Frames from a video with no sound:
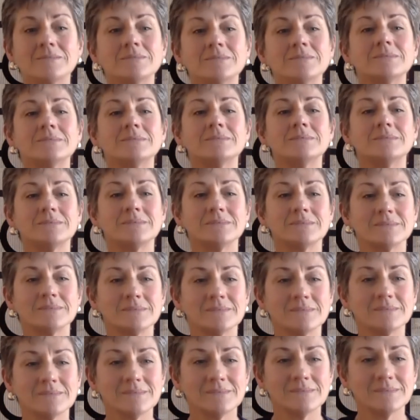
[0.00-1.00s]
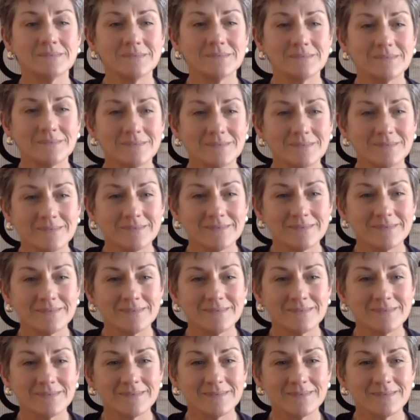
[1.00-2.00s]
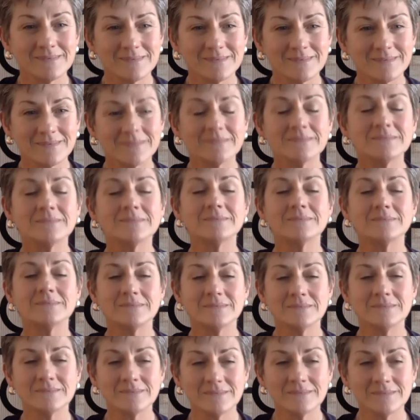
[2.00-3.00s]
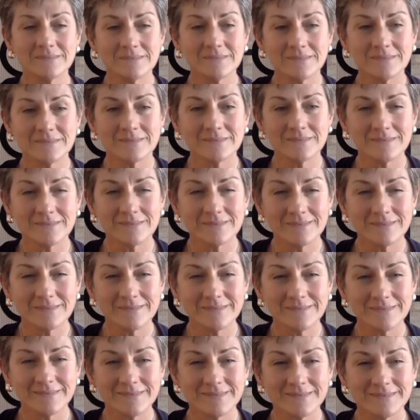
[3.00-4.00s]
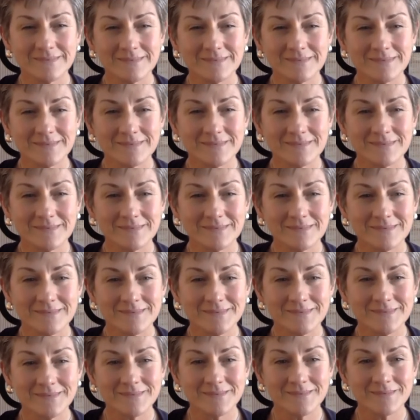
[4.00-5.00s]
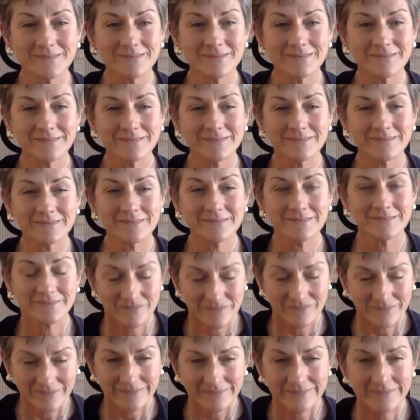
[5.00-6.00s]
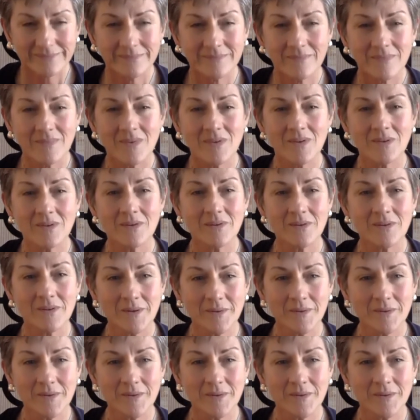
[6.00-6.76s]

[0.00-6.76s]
The person shown says nothing.